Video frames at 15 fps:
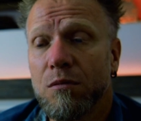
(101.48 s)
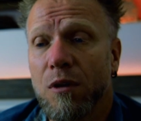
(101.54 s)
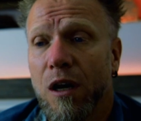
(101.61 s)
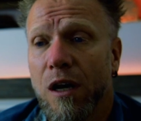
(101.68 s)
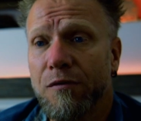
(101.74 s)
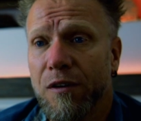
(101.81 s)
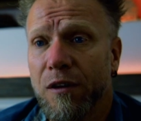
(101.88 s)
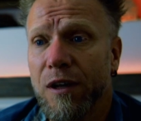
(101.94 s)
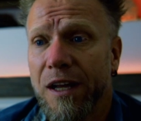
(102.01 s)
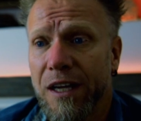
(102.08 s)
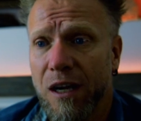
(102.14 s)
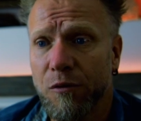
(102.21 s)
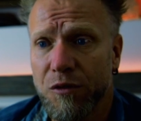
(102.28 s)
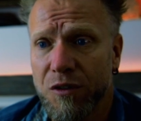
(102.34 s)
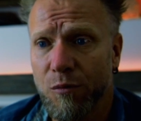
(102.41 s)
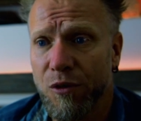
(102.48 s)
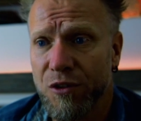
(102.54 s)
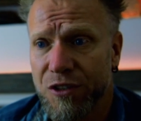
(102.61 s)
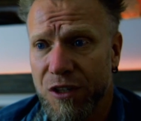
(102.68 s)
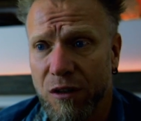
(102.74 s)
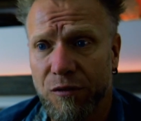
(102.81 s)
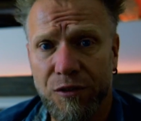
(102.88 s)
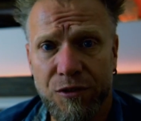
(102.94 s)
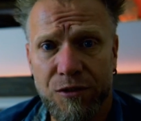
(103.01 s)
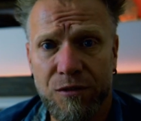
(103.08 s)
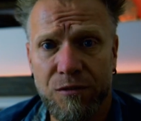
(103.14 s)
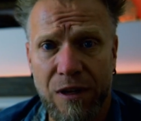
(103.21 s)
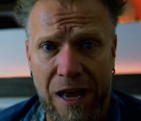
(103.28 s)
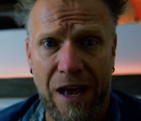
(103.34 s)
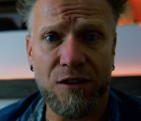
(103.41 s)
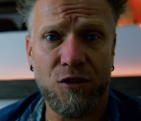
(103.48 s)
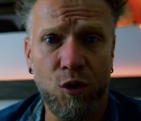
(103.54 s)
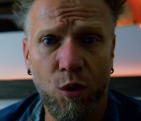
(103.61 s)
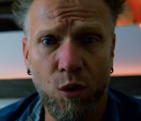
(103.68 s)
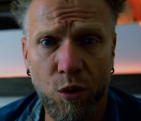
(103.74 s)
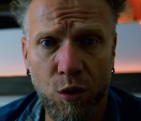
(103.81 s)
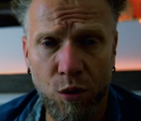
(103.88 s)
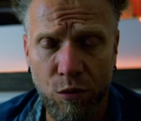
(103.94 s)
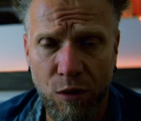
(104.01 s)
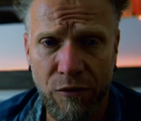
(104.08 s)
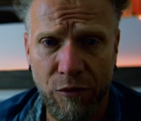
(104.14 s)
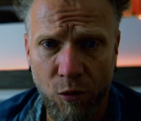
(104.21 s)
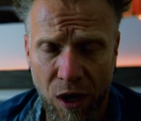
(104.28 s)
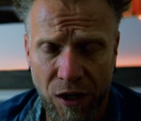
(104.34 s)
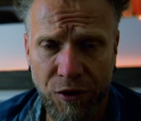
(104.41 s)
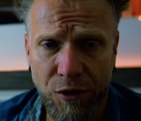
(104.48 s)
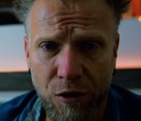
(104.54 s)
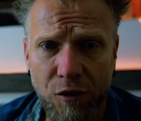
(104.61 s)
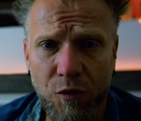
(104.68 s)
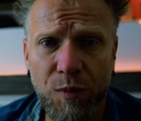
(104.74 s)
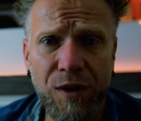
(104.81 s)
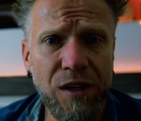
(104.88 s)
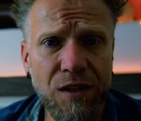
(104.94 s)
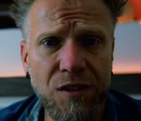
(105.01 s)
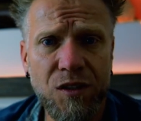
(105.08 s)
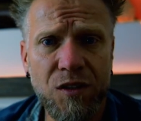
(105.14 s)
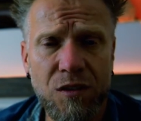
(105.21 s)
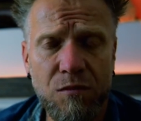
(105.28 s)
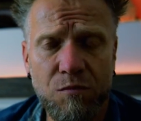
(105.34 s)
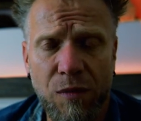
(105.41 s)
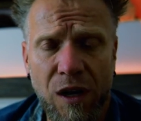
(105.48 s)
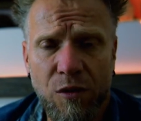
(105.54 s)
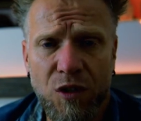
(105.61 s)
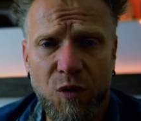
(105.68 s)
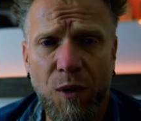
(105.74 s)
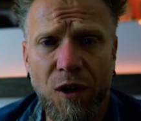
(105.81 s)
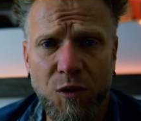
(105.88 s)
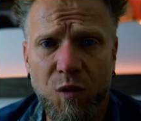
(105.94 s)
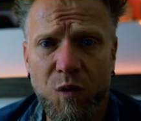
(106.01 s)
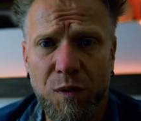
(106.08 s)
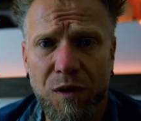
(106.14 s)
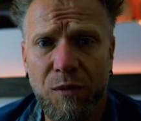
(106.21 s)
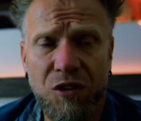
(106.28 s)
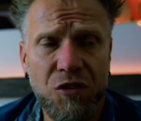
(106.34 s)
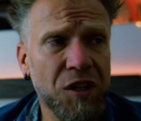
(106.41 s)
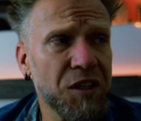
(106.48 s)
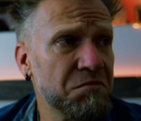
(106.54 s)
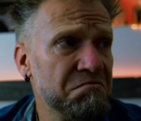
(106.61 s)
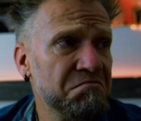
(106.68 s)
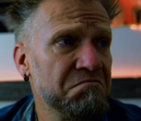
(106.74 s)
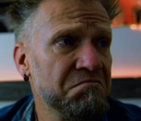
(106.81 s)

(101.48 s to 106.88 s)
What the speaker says: I felt like I was the most selfish asshole who ever walked the earth, because my response was pretty much like,